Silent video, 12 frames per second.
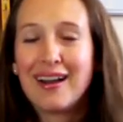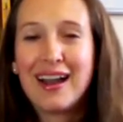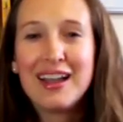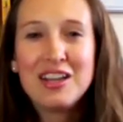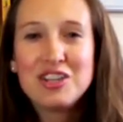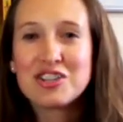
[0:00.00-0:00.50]

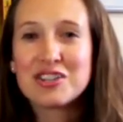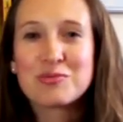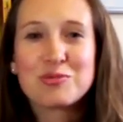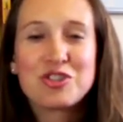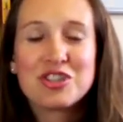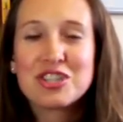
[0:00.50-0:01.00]
ages
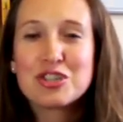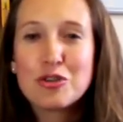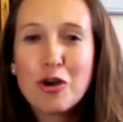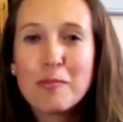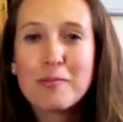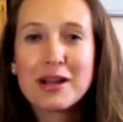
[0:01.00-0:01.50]
with just
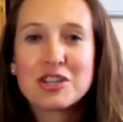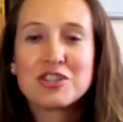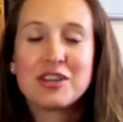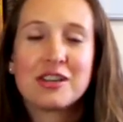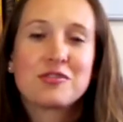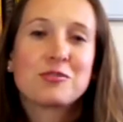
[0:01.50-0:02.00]
not much
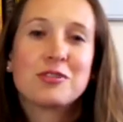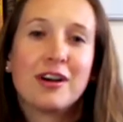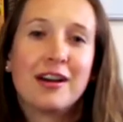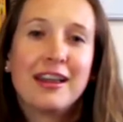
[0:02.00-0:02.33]
natural light,